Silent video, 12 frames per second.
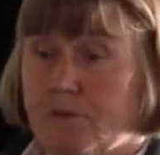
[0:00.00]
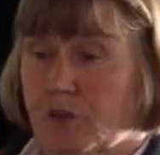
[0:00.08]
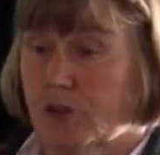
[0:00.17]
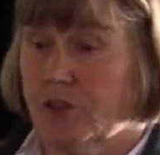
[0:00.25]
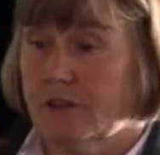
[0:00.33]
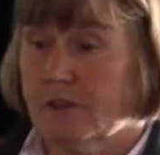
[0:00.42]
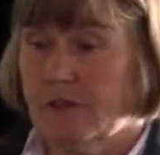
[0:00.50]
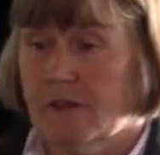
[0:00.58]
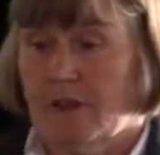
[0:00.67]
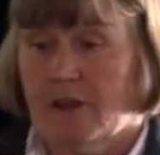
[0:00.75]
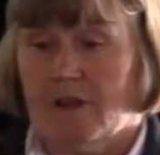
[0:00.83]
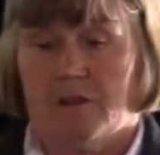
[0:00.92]
first.
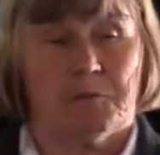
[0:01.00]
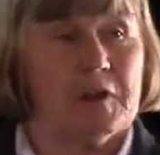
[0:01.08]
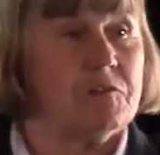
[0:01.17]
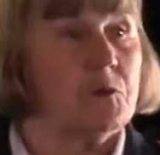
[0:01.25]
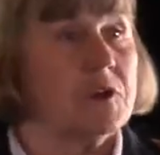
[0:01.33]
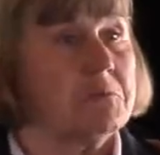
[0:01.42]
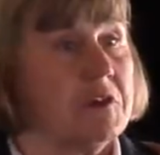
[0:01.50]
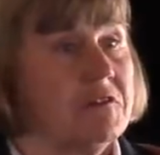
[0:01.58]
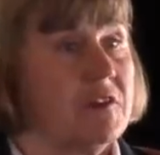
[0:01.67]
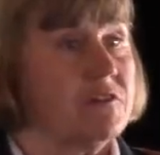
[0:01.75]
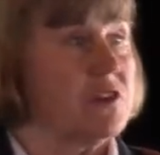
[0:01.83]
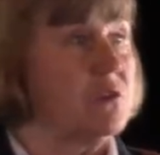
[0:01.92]
My, one of my
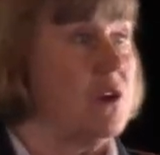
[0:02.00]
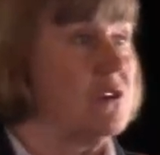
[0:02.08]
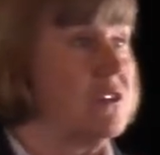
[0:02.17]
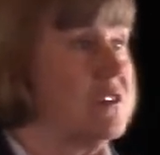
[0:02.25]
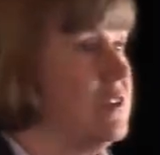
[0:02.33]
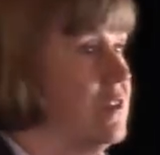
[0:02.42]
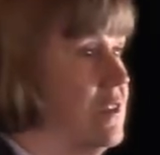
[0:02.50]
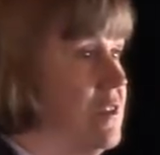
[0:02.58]
favorite quotes.